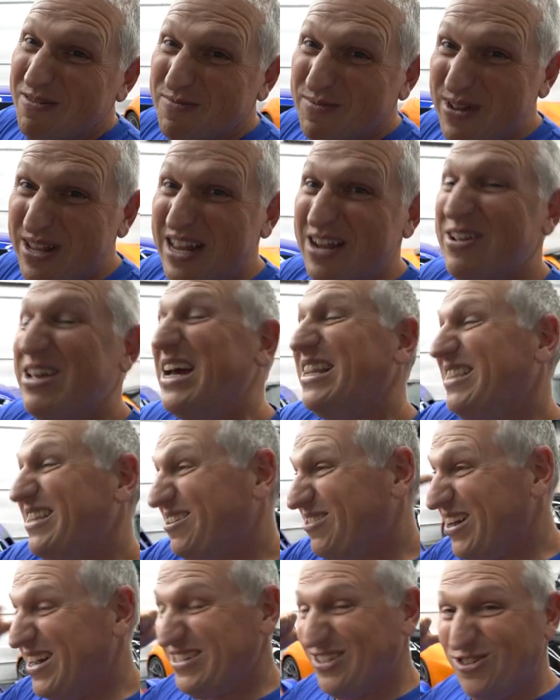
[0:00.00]
And then you got the
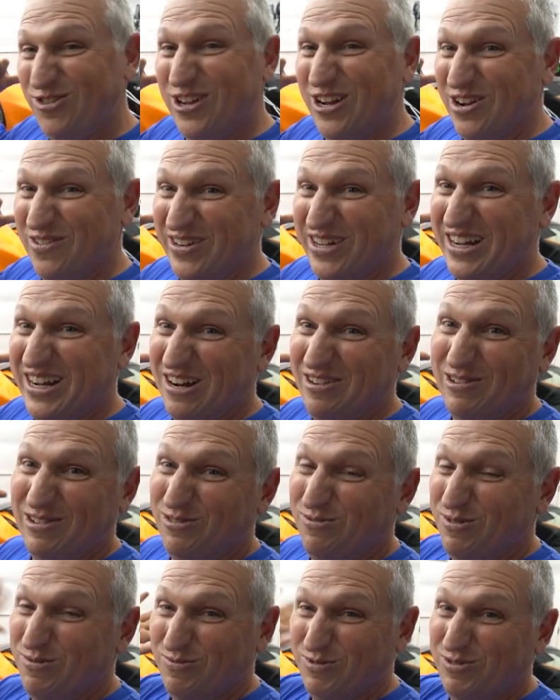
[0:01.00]
crazy shit over here,
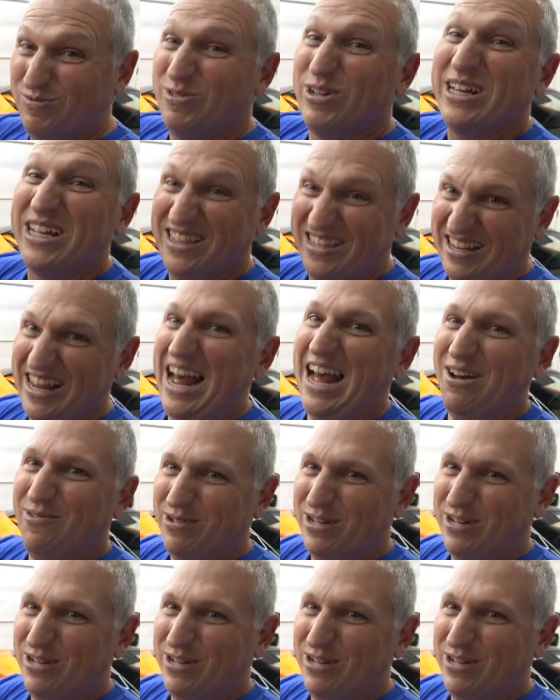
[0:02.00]
which we'll get to that.